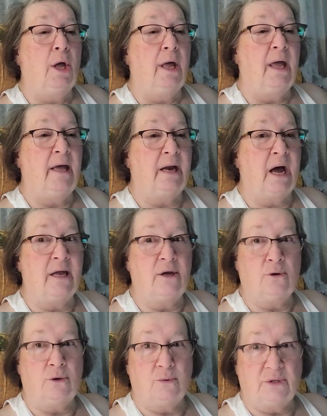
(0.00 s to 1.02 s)
had
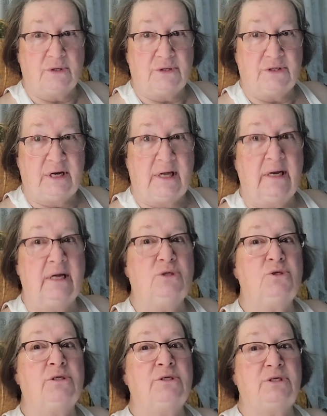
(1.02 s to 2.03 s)
hired a real estate
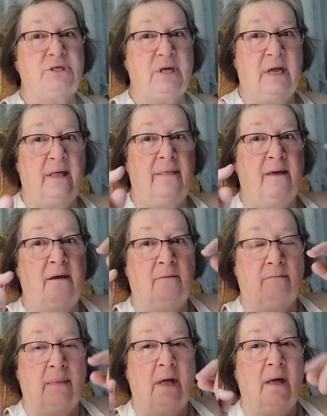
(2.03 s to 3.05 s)
agent to take
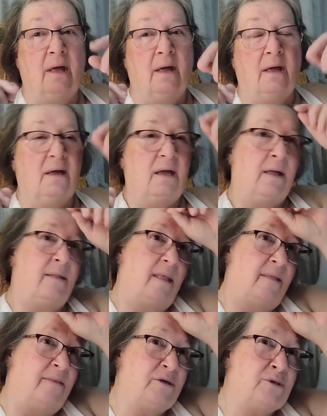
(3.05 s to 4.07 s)
them. And
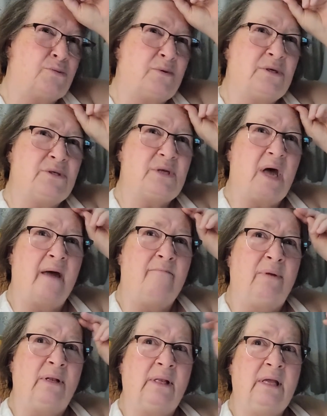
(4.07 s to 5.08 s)
this was, I
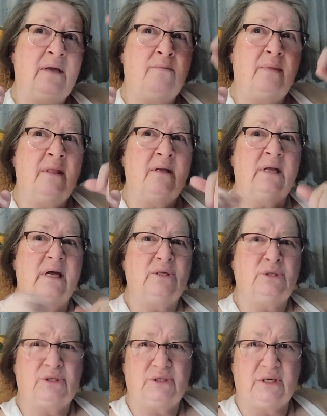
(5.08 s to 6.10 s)
believe, in the late
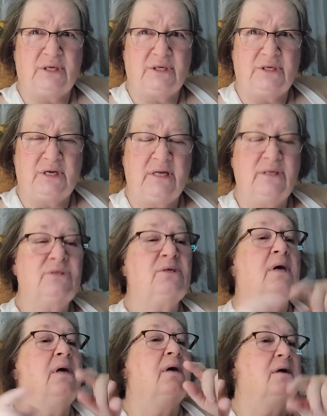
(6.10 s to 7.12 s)
60s,
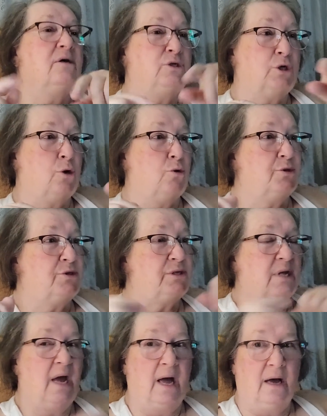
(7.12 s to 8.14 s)
to go
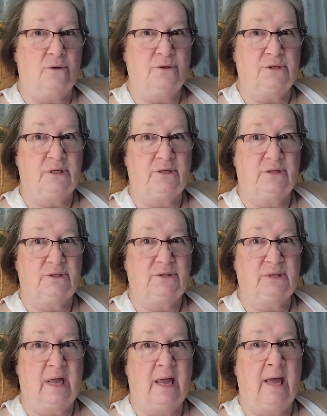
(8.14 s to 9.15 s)
see
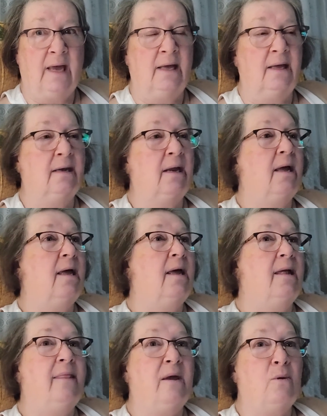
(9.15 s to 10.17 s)
houses. And
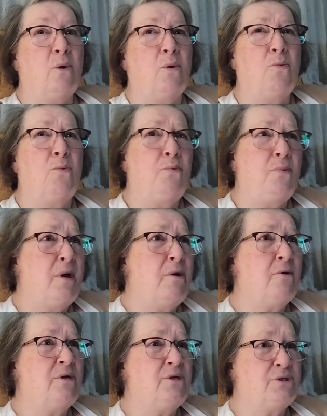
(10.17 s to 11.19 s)
they were
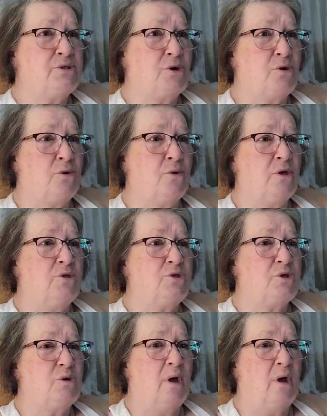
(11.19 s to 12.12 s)
very discouraged